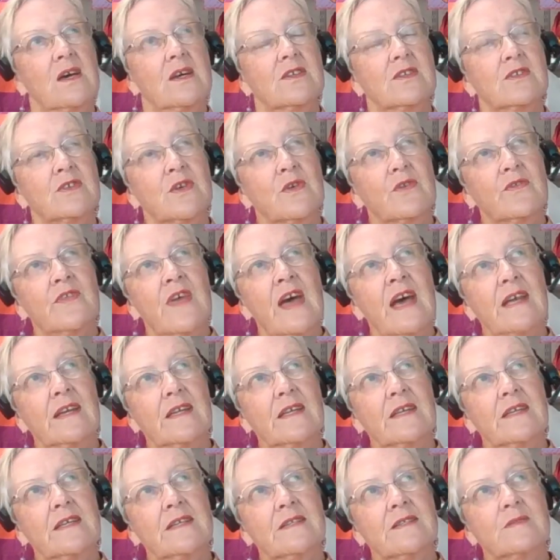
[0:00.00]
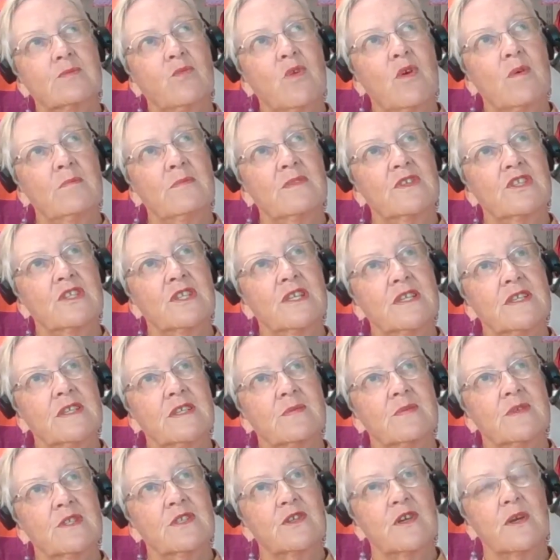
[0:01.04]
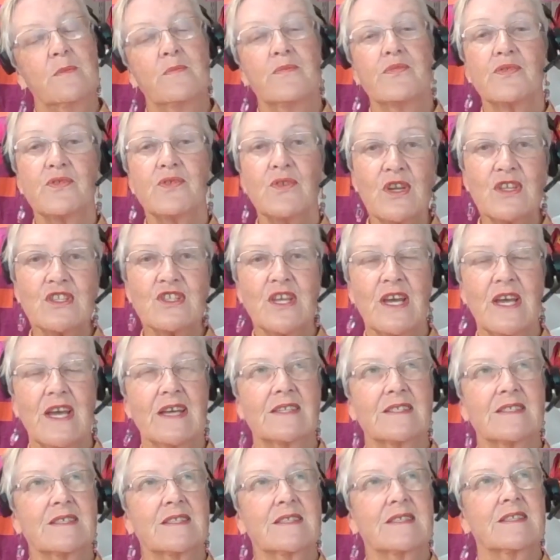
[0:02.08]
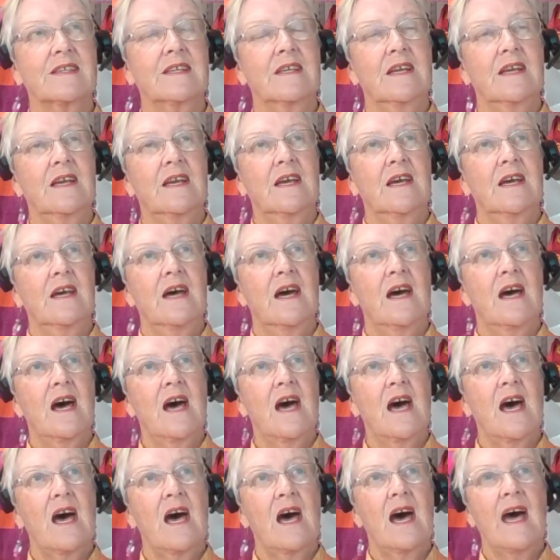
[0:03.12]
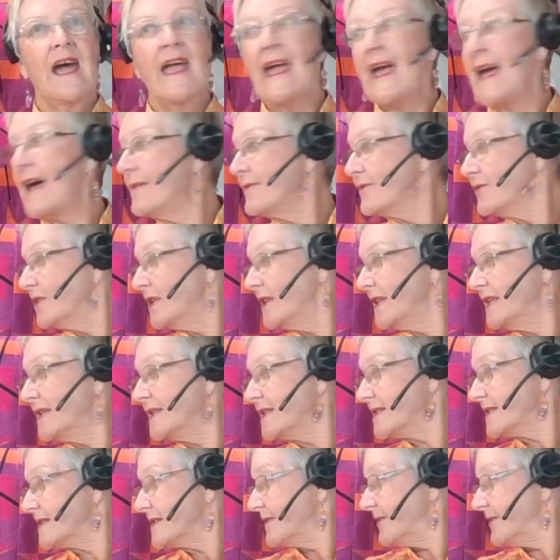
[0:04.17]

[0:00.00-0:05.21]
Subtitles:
So that is what machines we're doing. Projects. I have released the